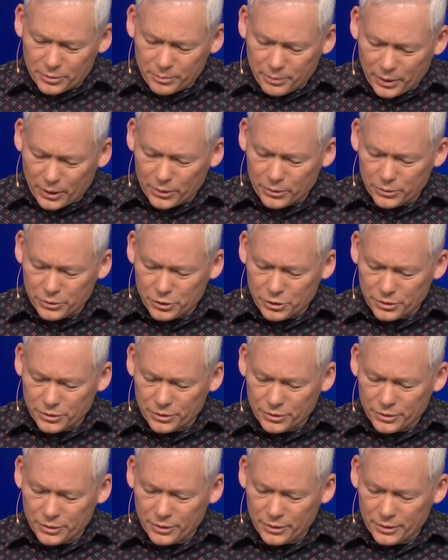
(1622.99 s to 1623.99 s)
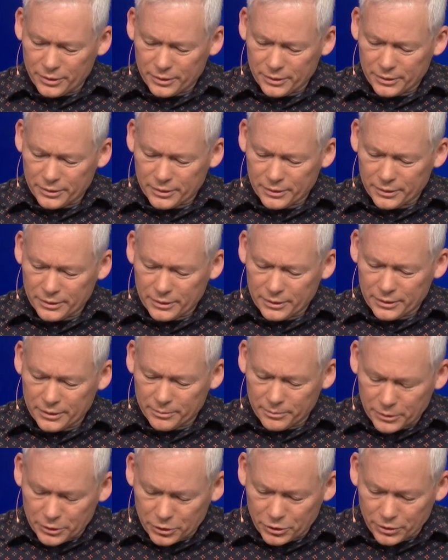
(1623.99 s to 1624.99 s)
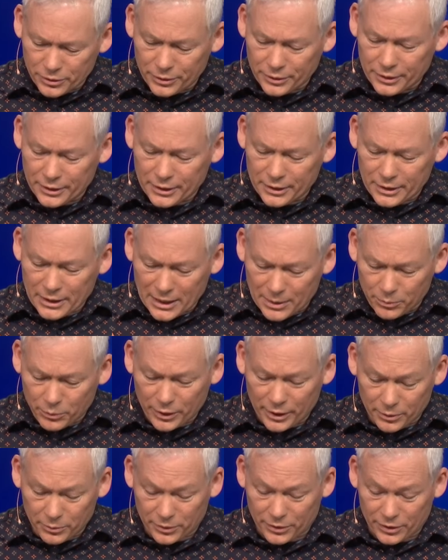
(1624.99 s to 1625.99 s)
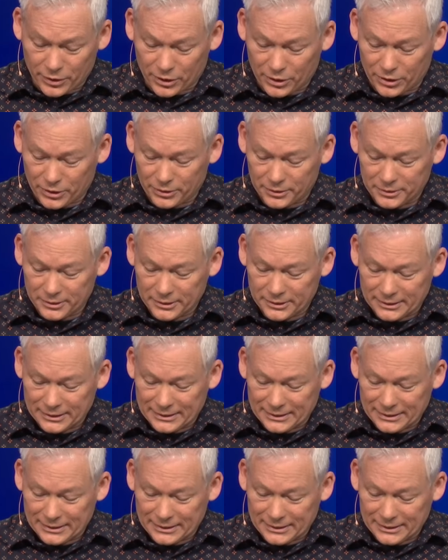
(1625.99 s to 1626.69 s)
composure, maturity, and wherewithal,